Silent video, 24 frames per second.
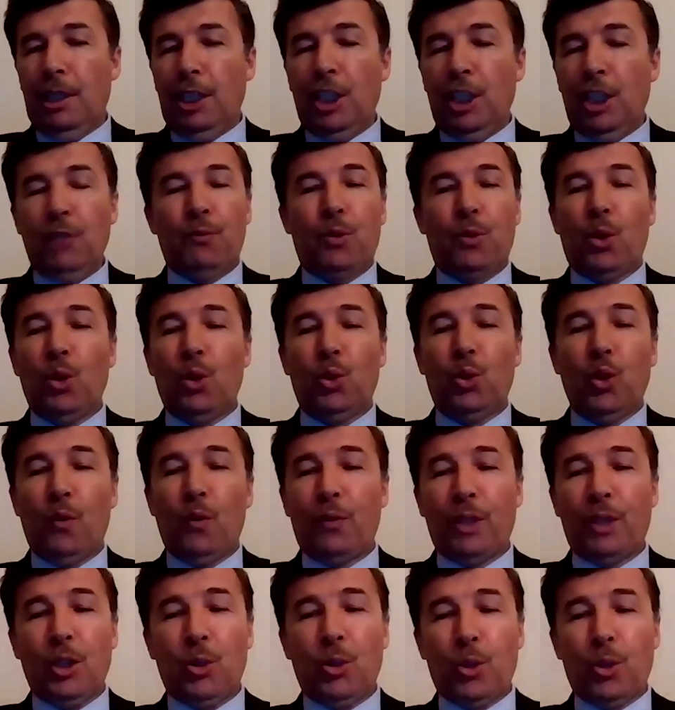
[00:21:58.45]
in front
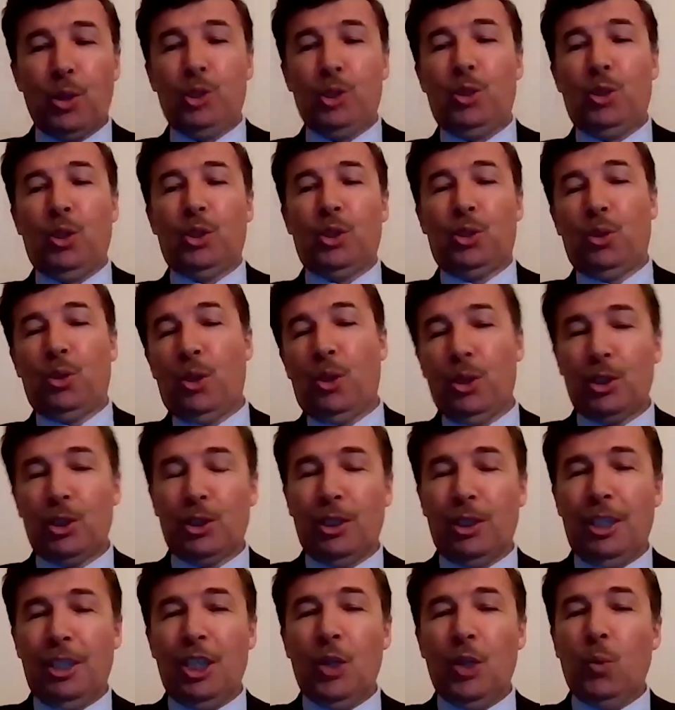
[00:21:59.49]
of the grocery
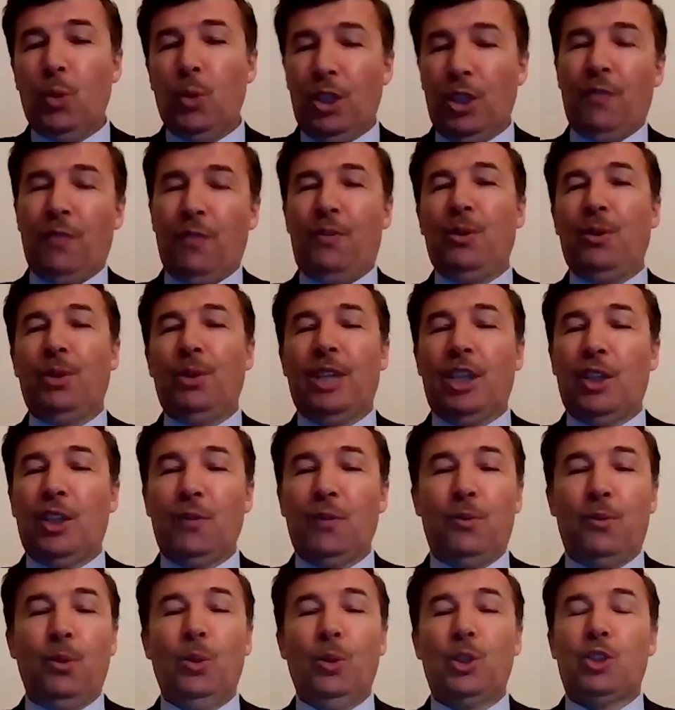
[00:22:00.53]
stores with the fear that
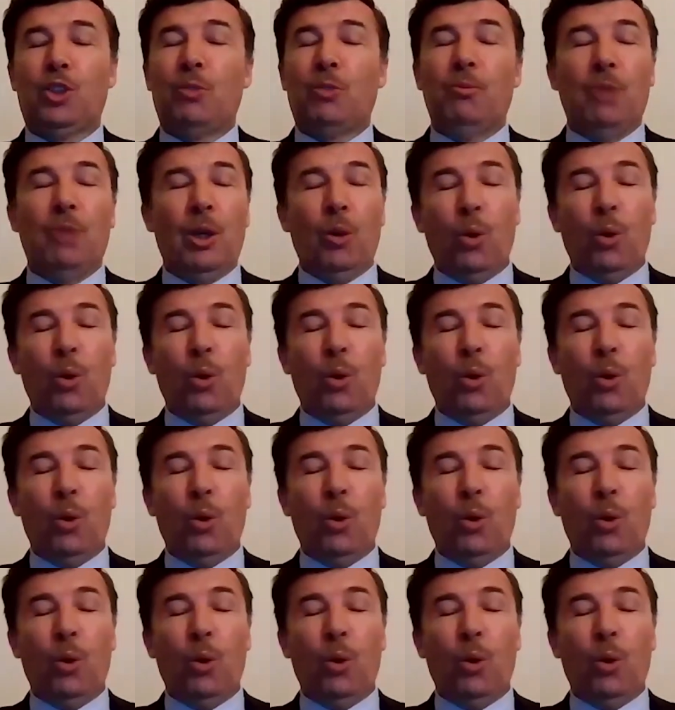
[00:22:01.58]
the foods